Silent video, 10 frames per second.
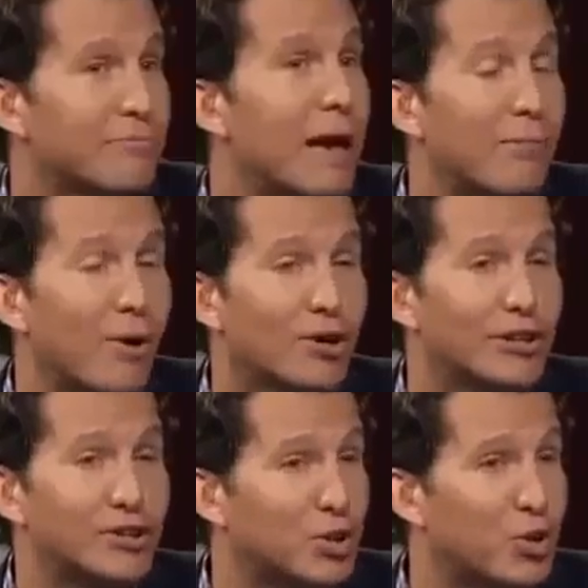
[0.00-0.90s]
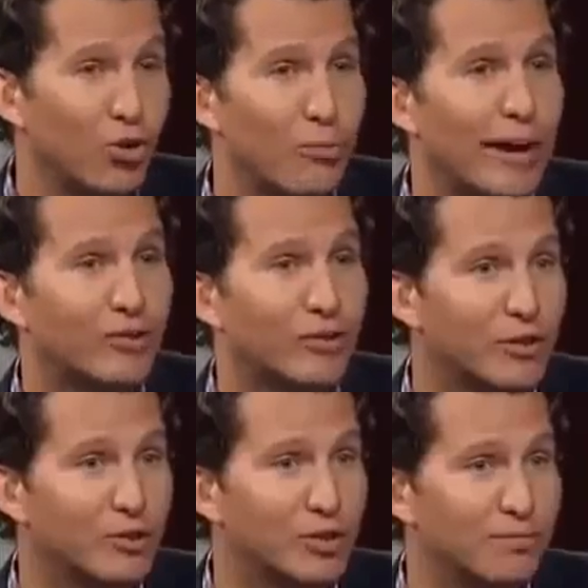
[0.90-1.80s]
I don't think Matt Barkley is your quarterback of the
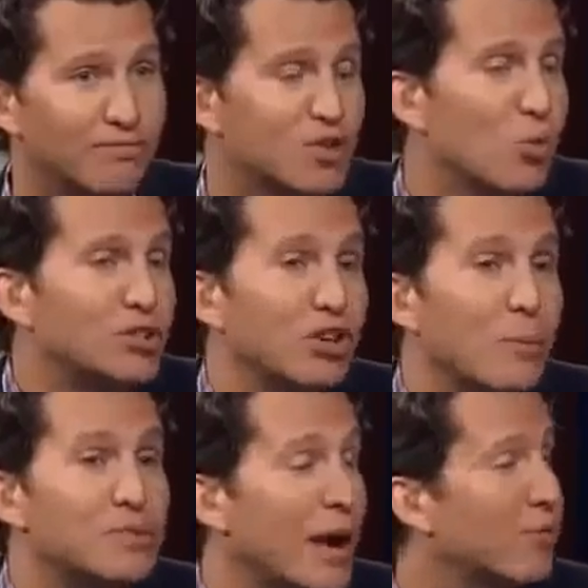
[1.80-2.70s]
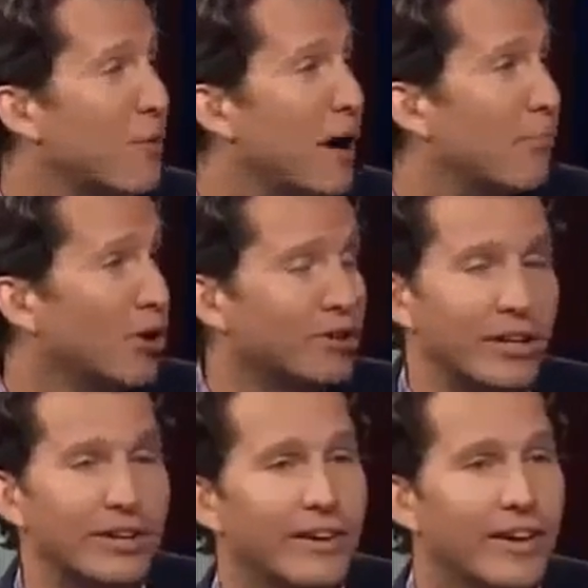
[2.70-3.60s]
future. So what's your upside with Matt
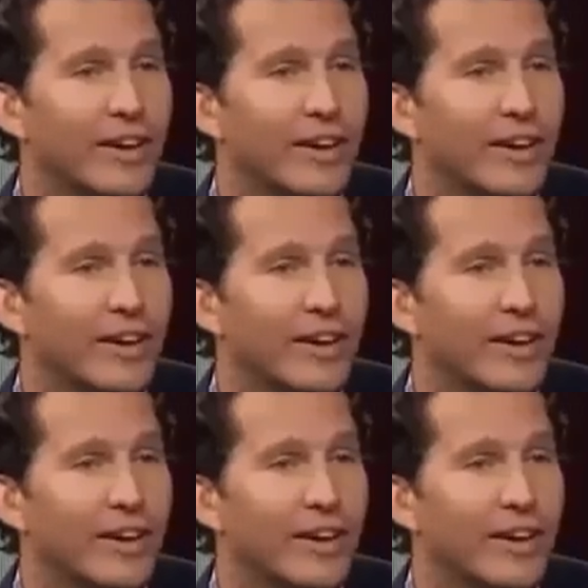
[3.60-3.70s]
Barkley?